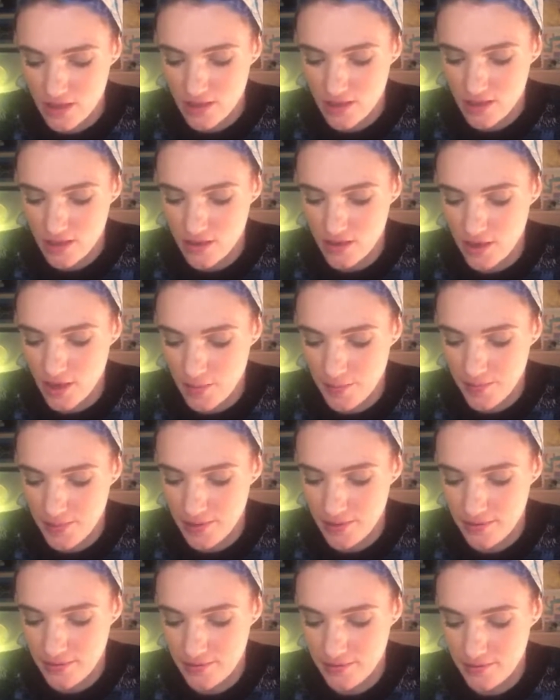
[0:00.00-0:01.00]
Yep.
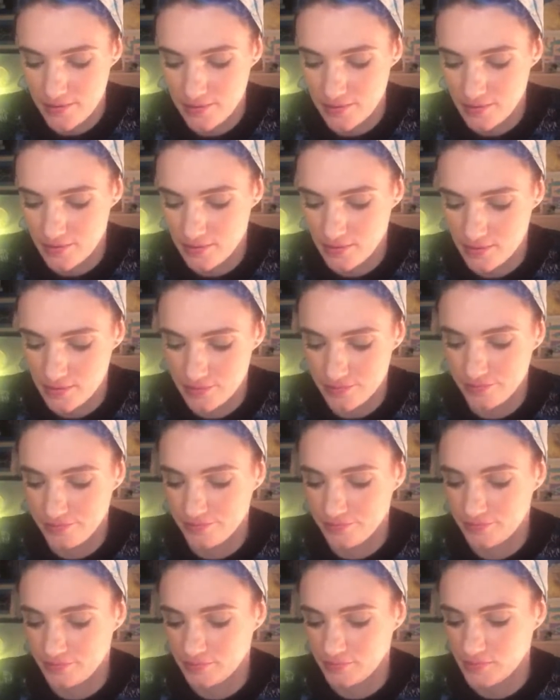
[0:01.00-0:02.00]

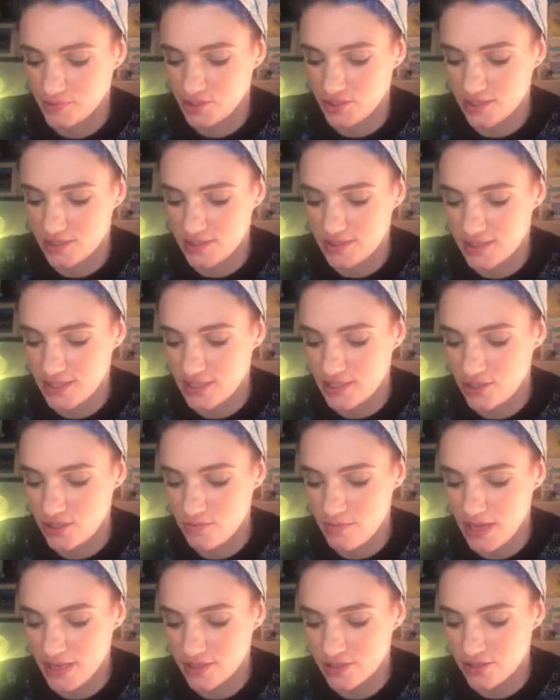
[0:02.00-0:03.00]
Just say that you
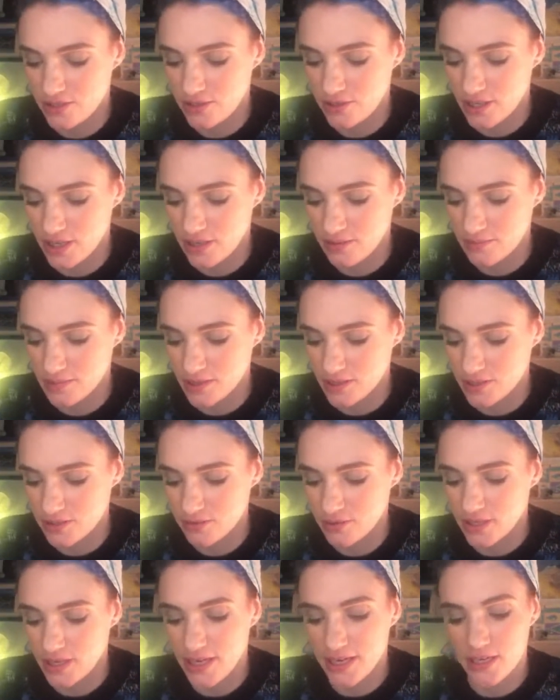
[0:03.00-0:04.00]
meant to do that because you're going
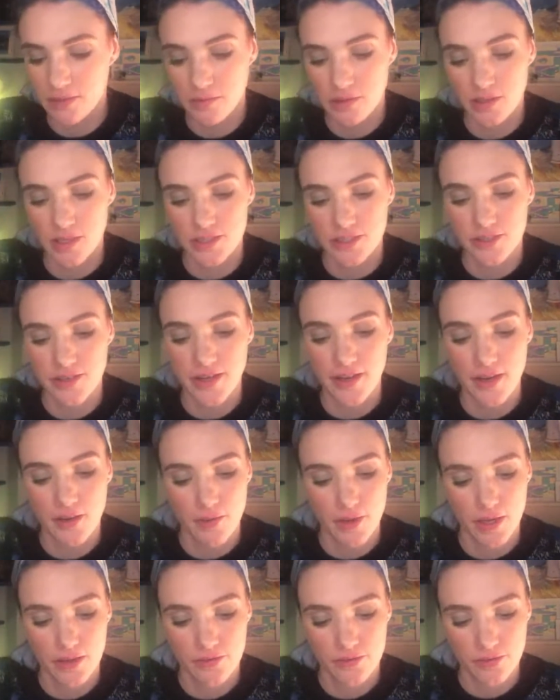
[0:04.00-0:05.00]
to hide it with glitter anyway,
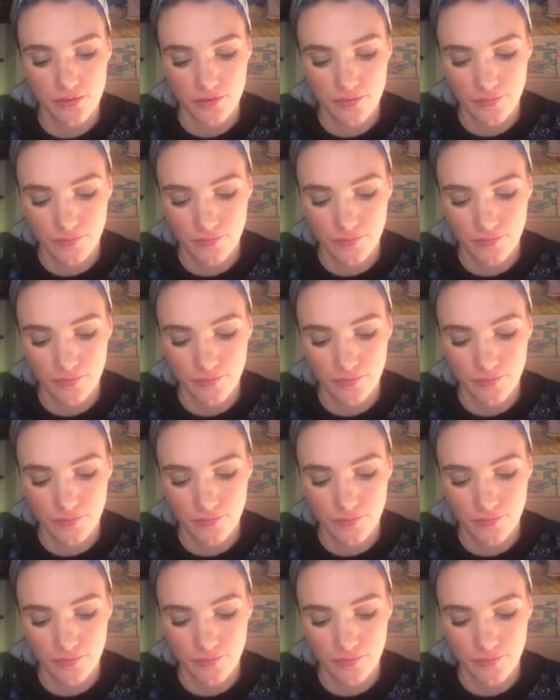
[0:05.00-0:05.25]
so.